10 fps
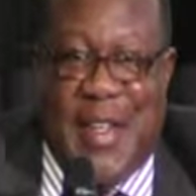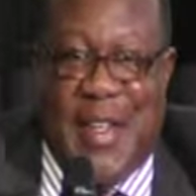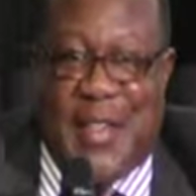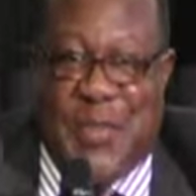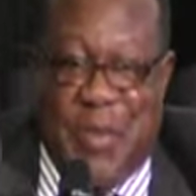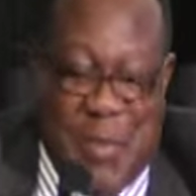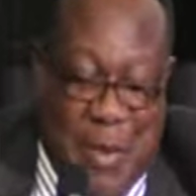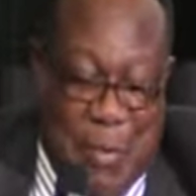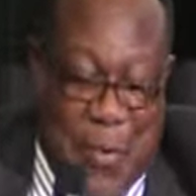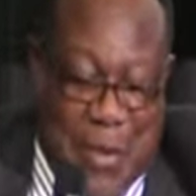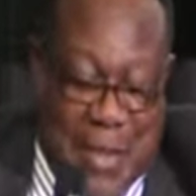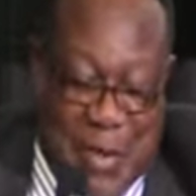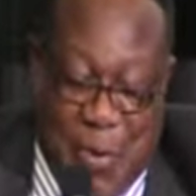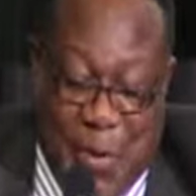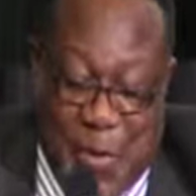Extremely important
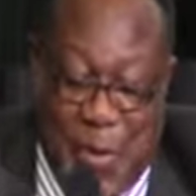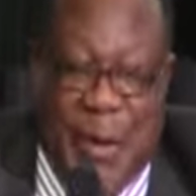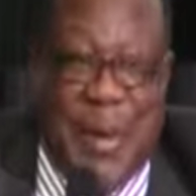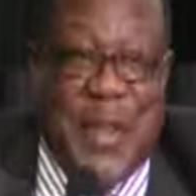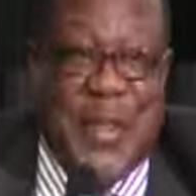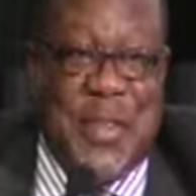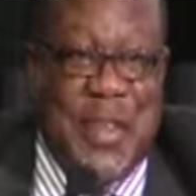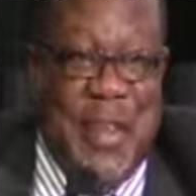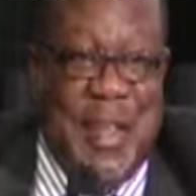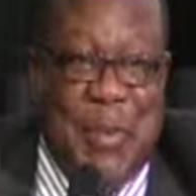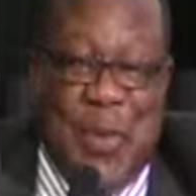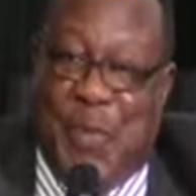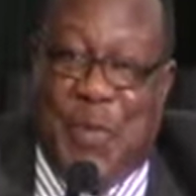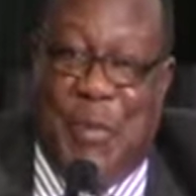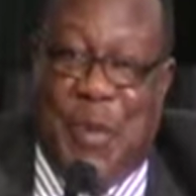points were raised, both
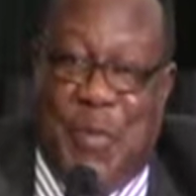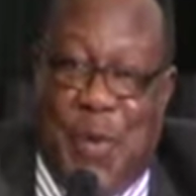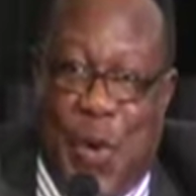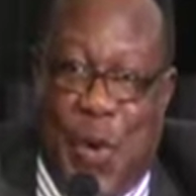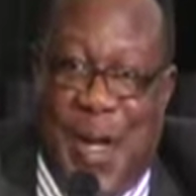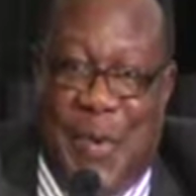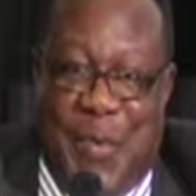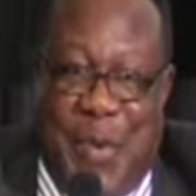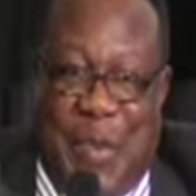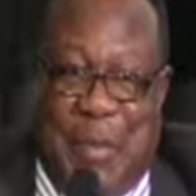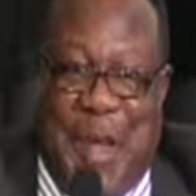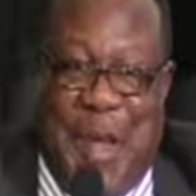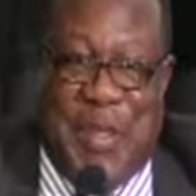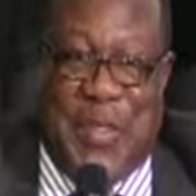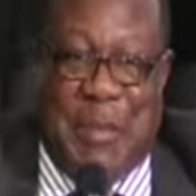from the floor and from the
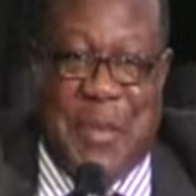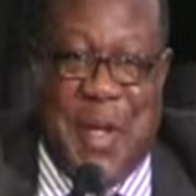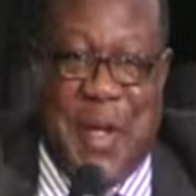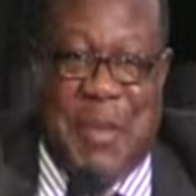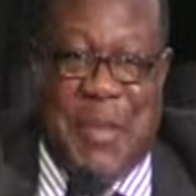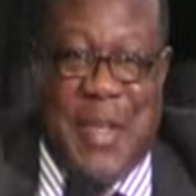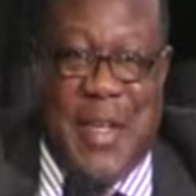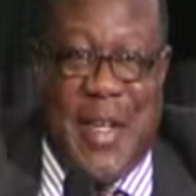panelists themselves.